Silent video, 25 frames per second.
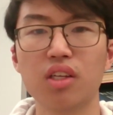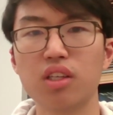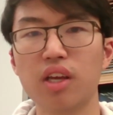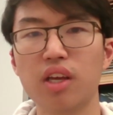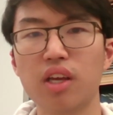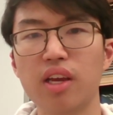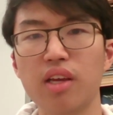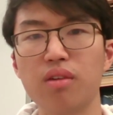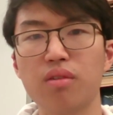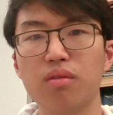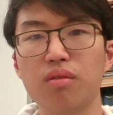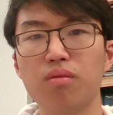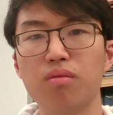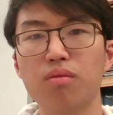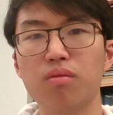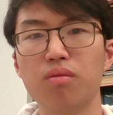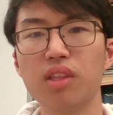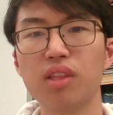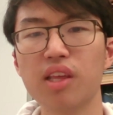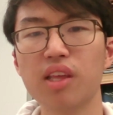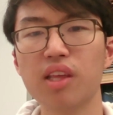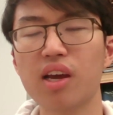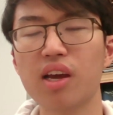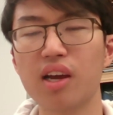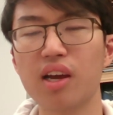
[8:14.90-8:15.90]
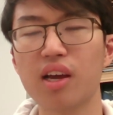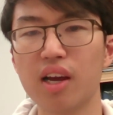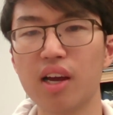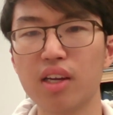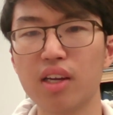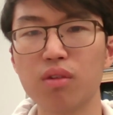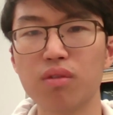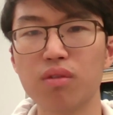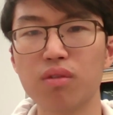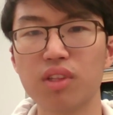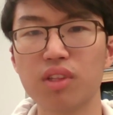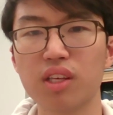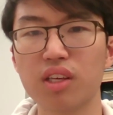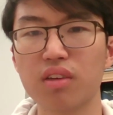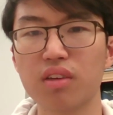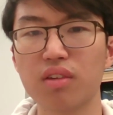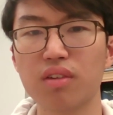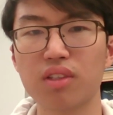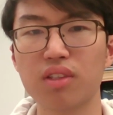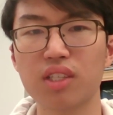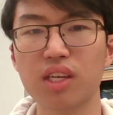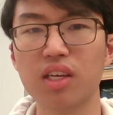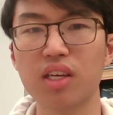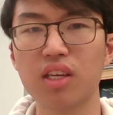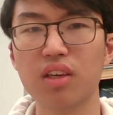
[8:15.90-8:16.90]
And with that, I don't
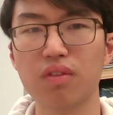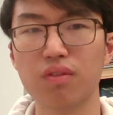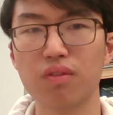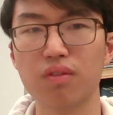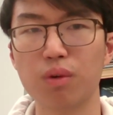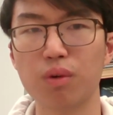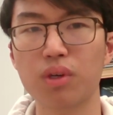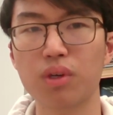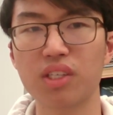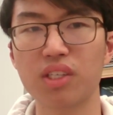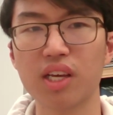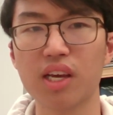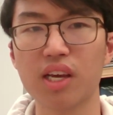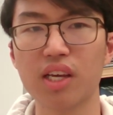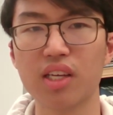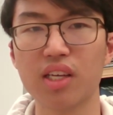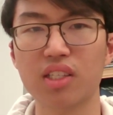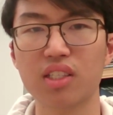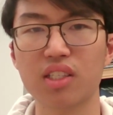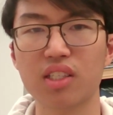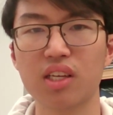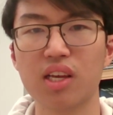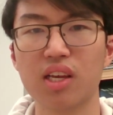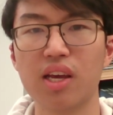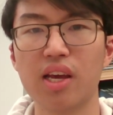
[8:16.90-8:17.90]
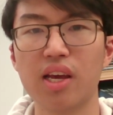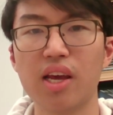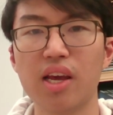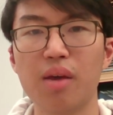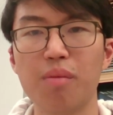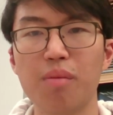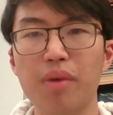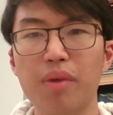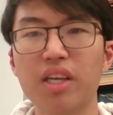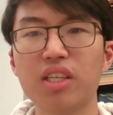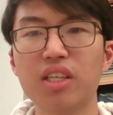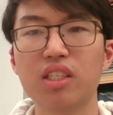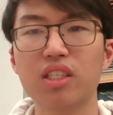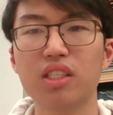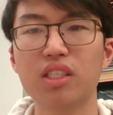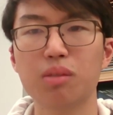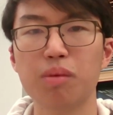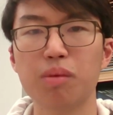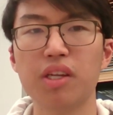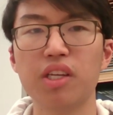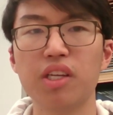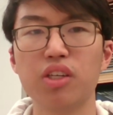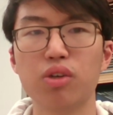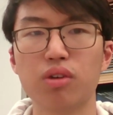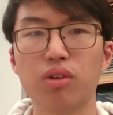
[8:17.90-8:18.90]
think taking four texts and basically
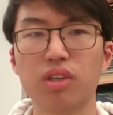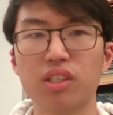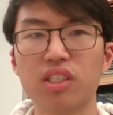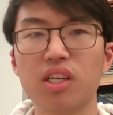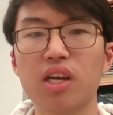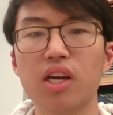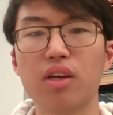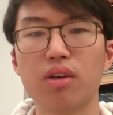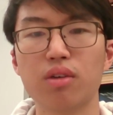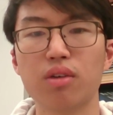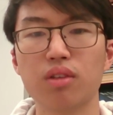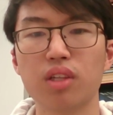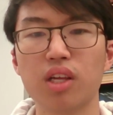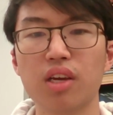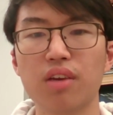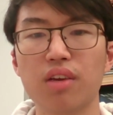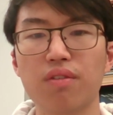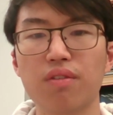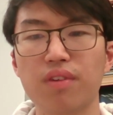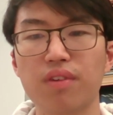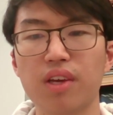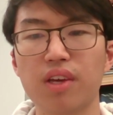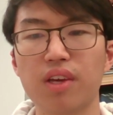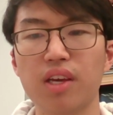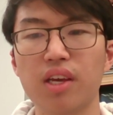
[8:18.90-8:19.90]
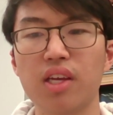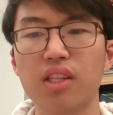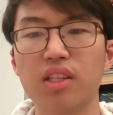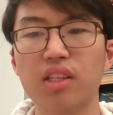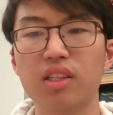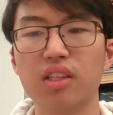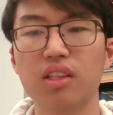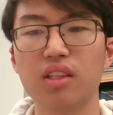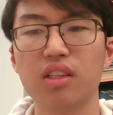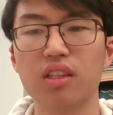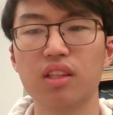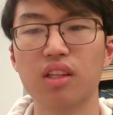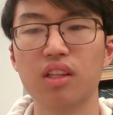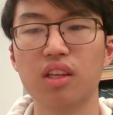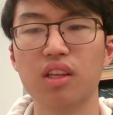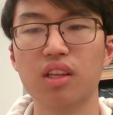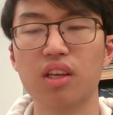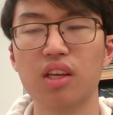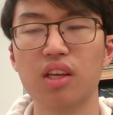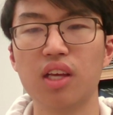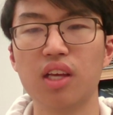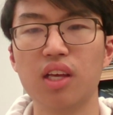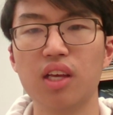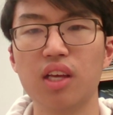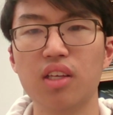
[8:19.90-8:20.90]
spending your entire life in
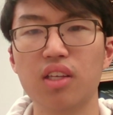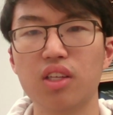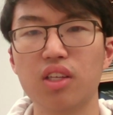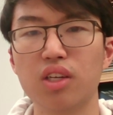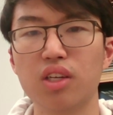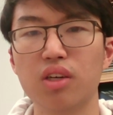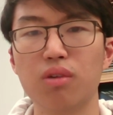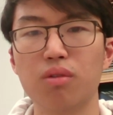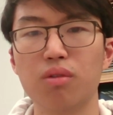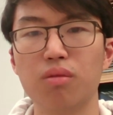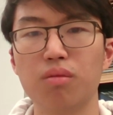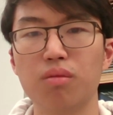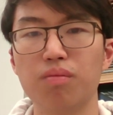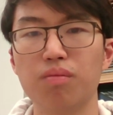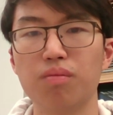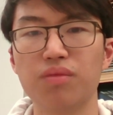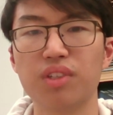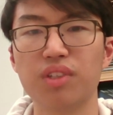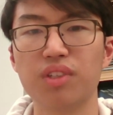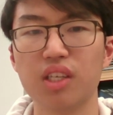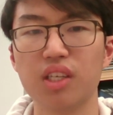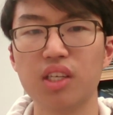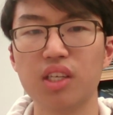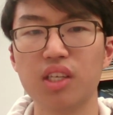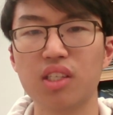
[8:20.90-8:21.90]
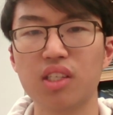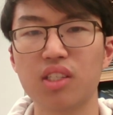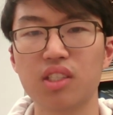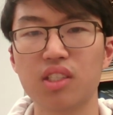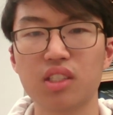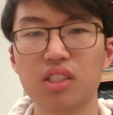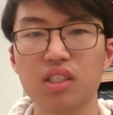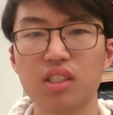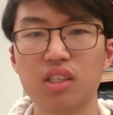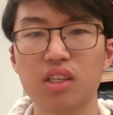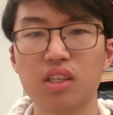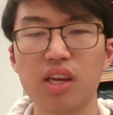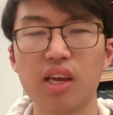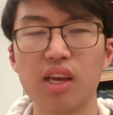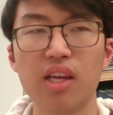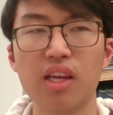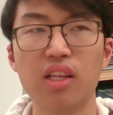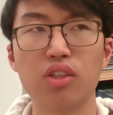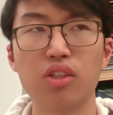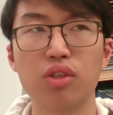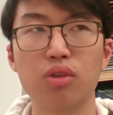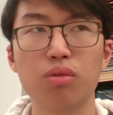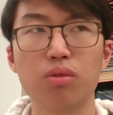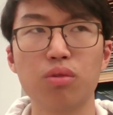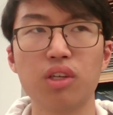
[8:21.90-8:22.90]
eeks
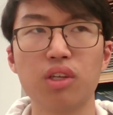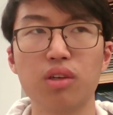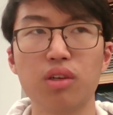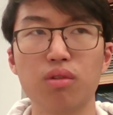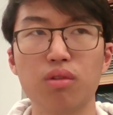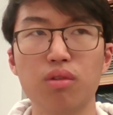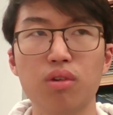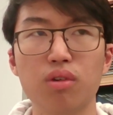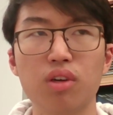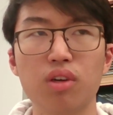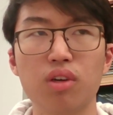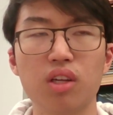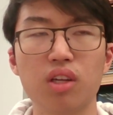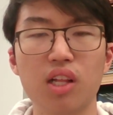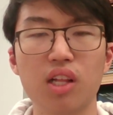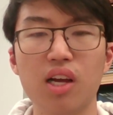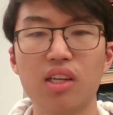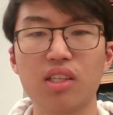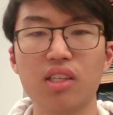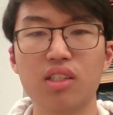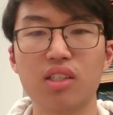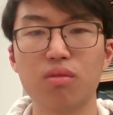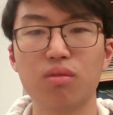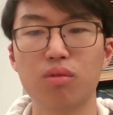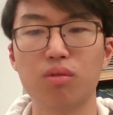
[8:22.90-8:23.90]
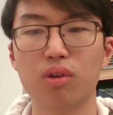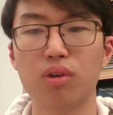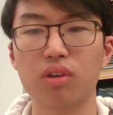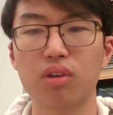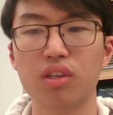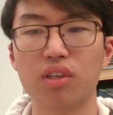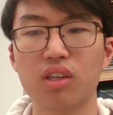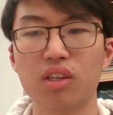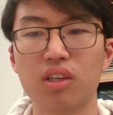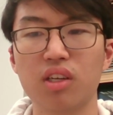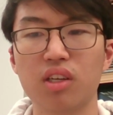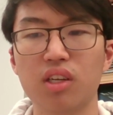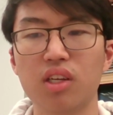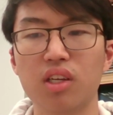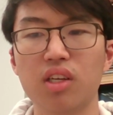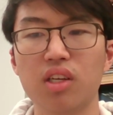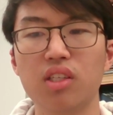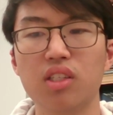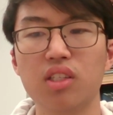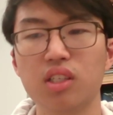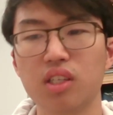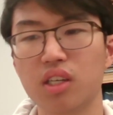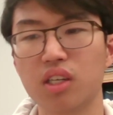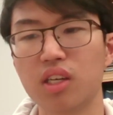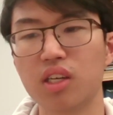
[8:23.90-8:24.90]
in doing class work
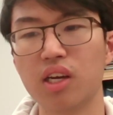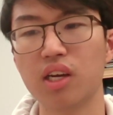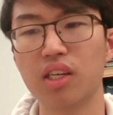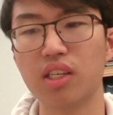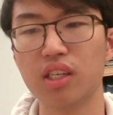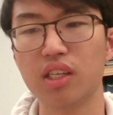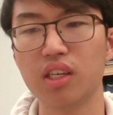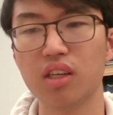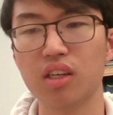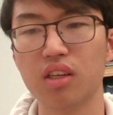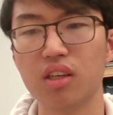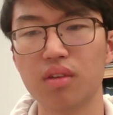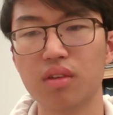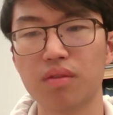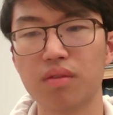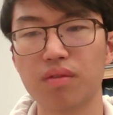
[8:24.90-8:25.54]
is a good idea.